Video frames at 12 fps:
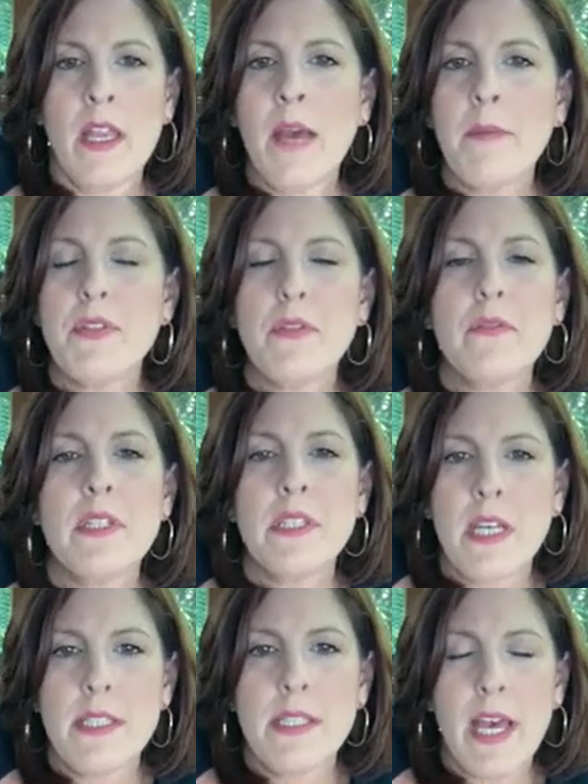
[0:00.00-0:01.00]
It absolutely
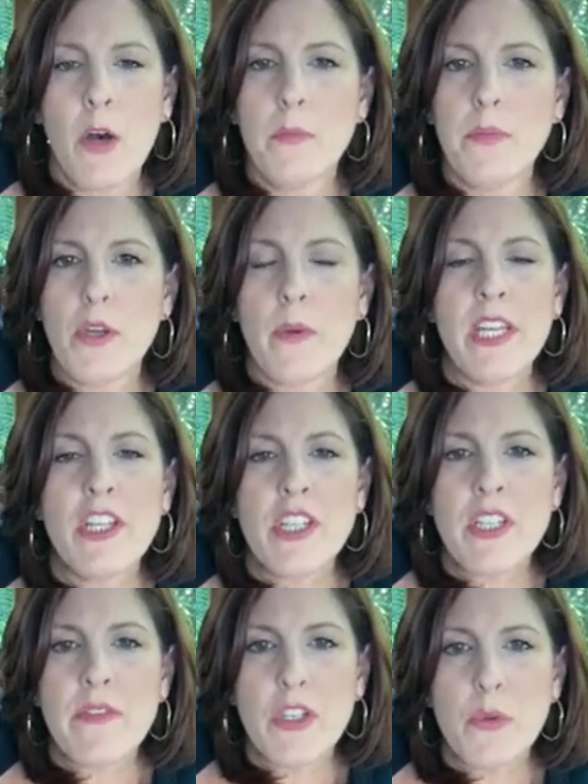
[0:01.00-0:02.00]
does help. So
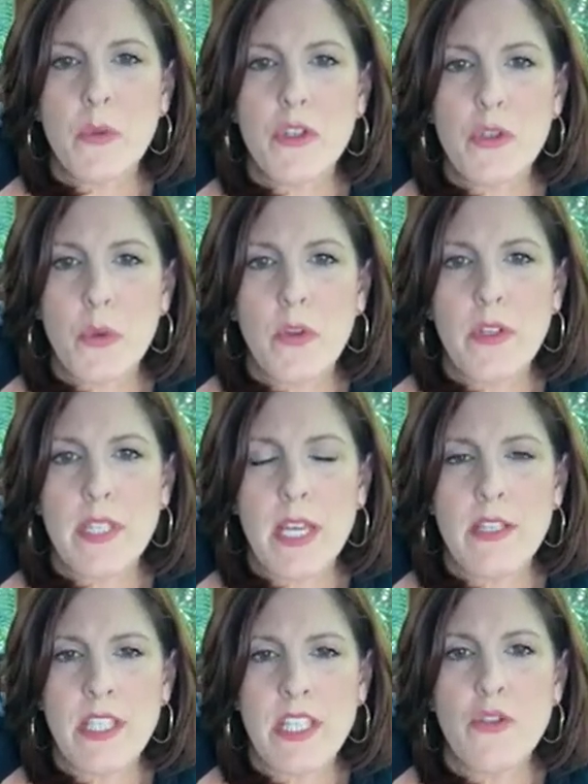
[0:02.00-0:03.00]
each individual school as
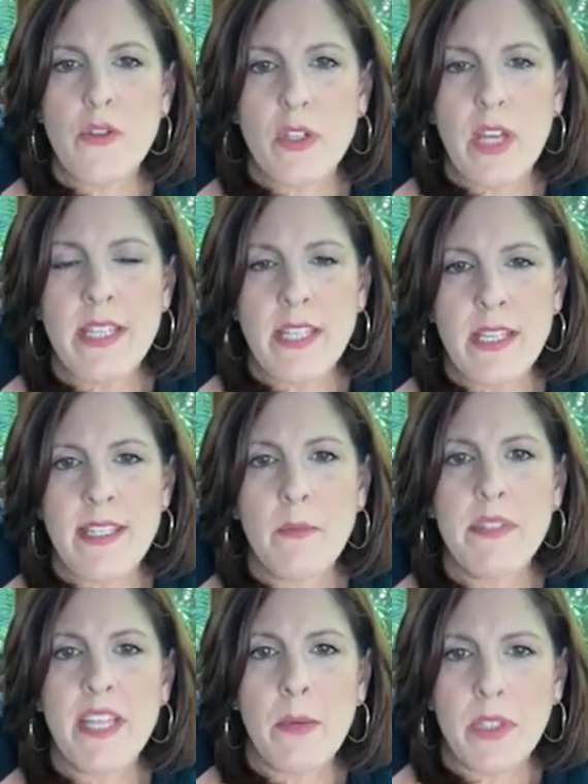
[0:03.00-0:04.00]
a district, as I
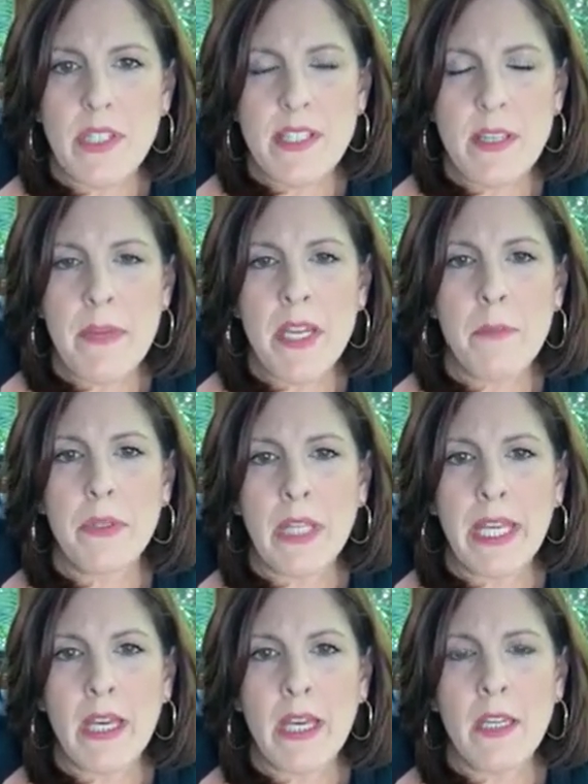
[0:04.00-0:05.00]
said, was able to submit a
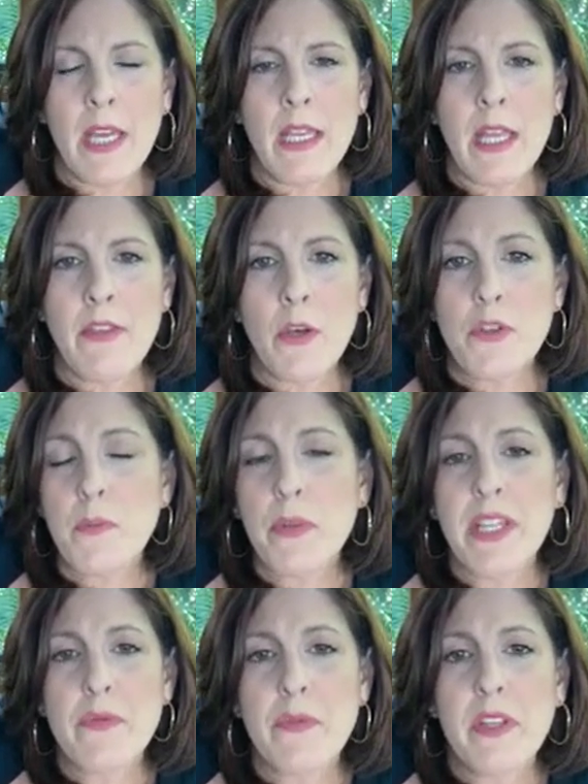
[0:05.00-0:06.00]
plan, and those
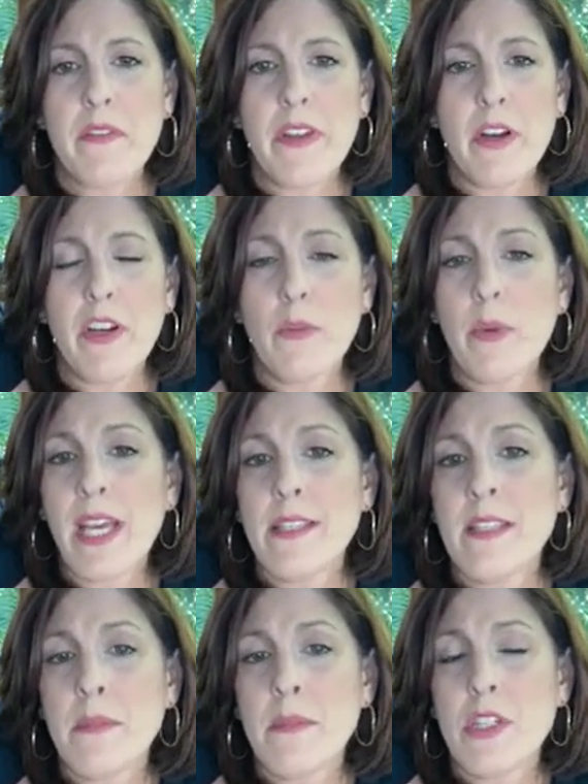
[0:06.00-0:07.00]
plans really varied. We
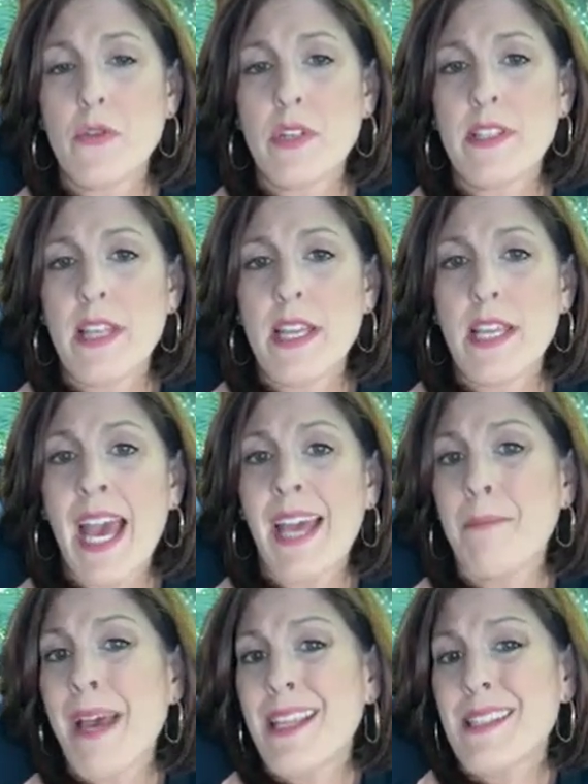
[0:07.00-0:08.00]
had some districts that
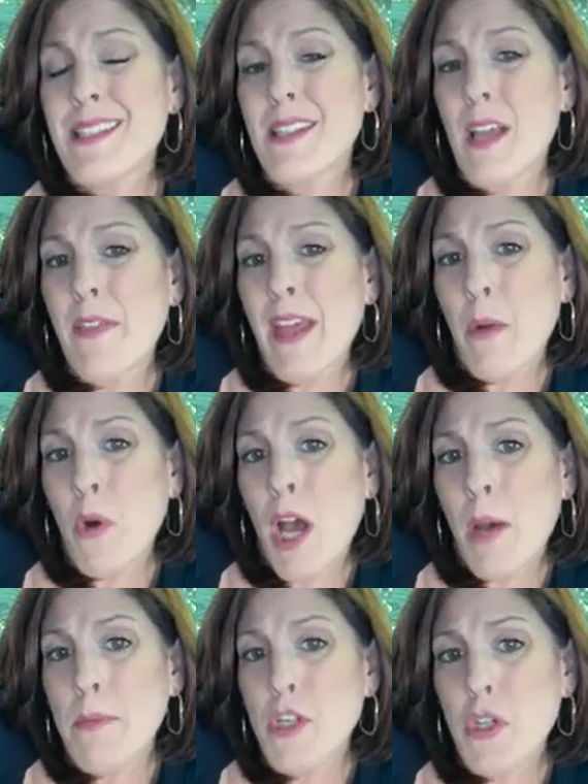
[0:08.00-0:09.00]
had masks that
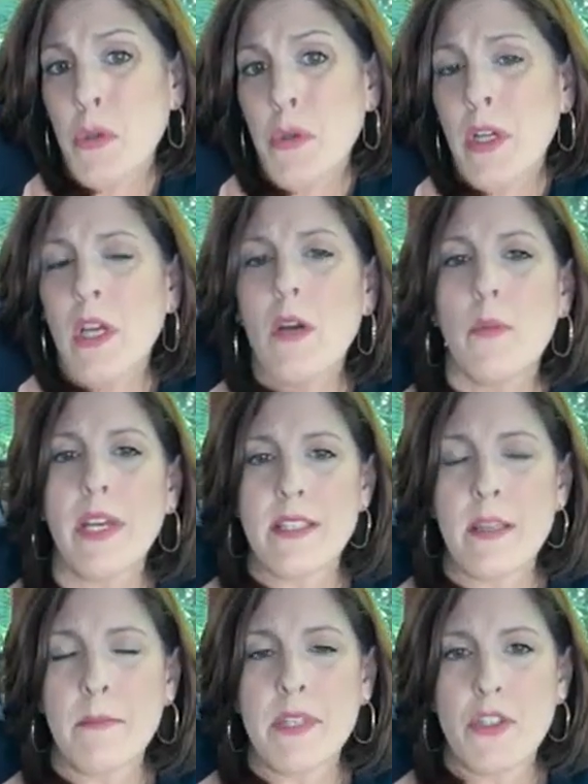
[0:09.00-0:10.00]
were optional. We
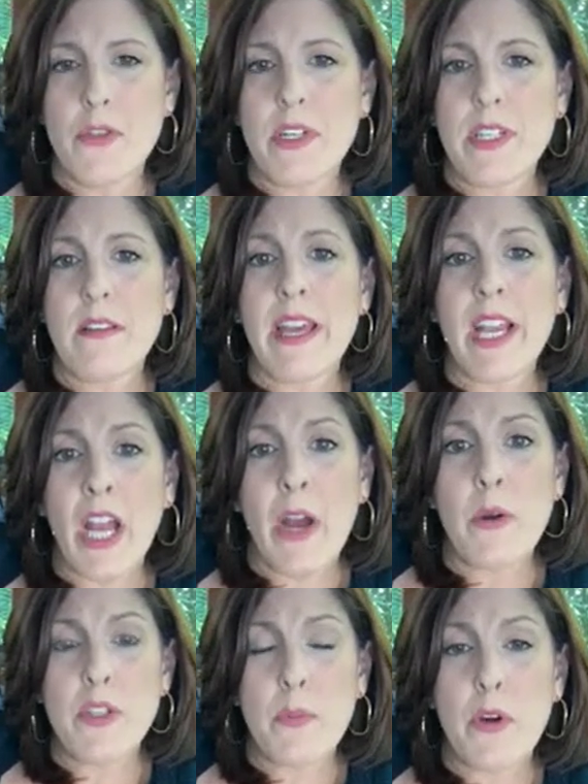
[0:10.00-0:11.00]
had some districts like
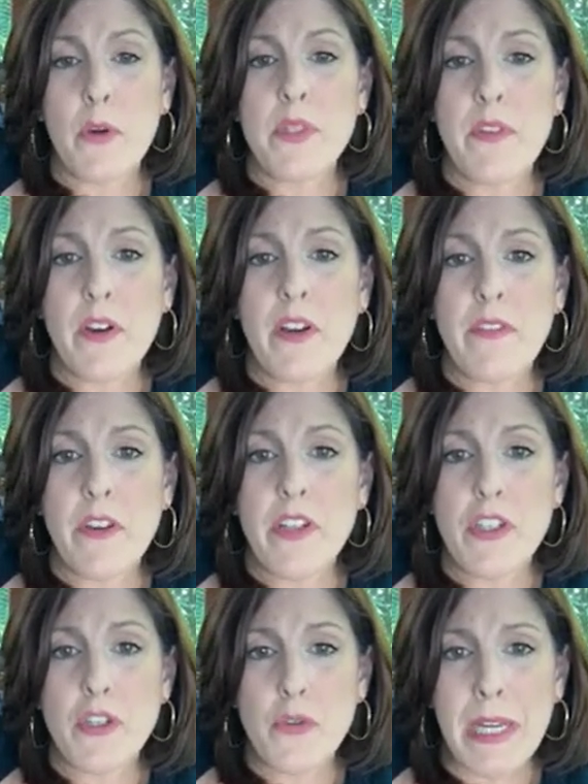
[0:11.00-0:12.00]
ours where it was very,
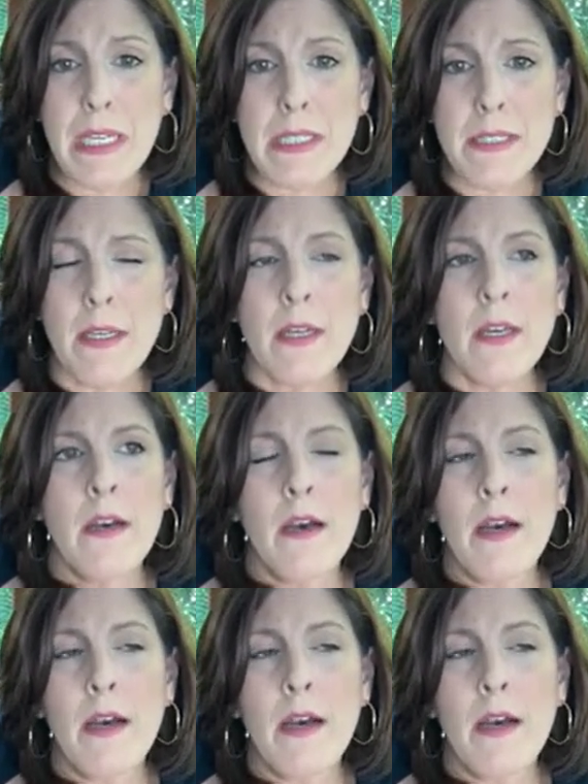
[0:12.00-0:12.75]
very strict.